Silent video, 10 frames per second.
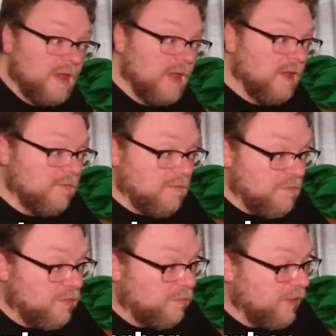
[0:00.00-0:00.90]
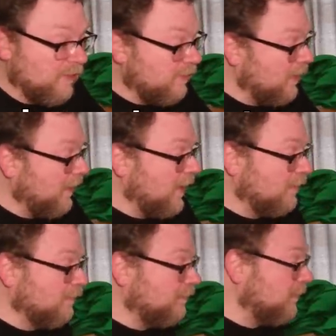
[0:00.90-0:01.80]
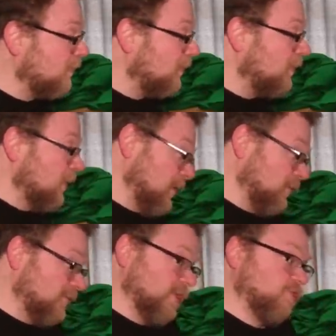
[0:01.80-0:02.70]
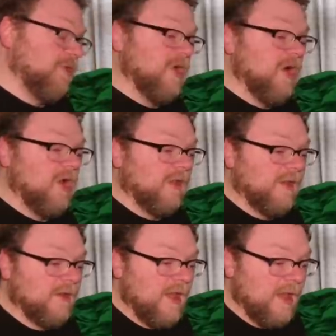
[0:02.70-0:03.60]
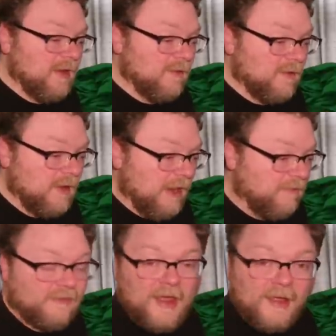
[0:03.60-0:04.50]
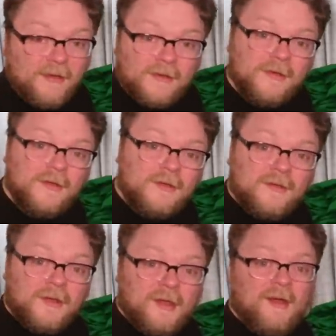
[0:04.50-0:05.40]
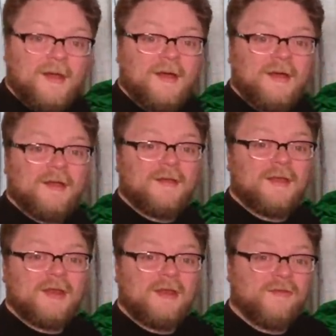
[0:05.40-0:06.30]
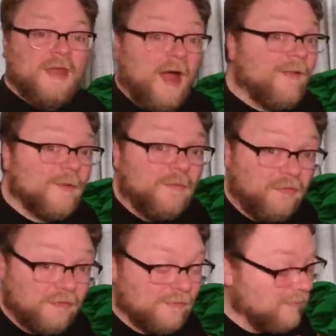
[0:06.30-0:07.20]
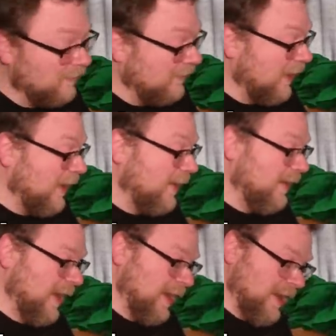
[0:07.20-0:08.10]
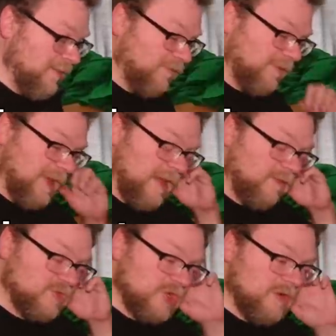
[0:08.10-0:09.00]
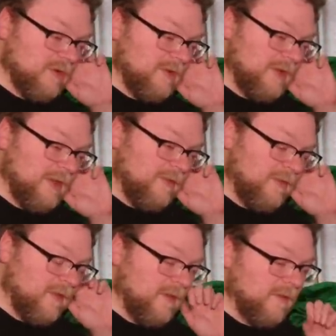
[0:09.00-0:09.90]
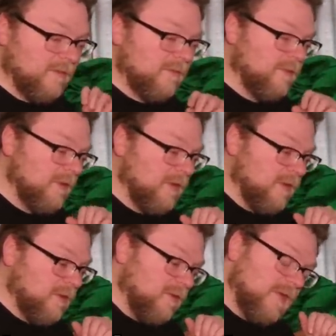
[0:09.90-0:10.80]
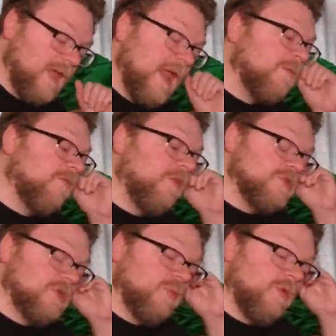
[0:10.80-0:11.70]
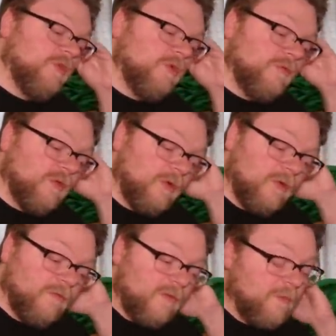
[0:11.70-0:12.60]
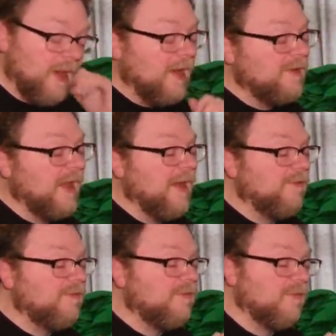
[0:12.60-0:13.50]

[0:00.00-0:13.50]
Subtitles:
He spits a lot of vitriol and hearsay in his columns, and as Jonah in the game version will do for the podcast.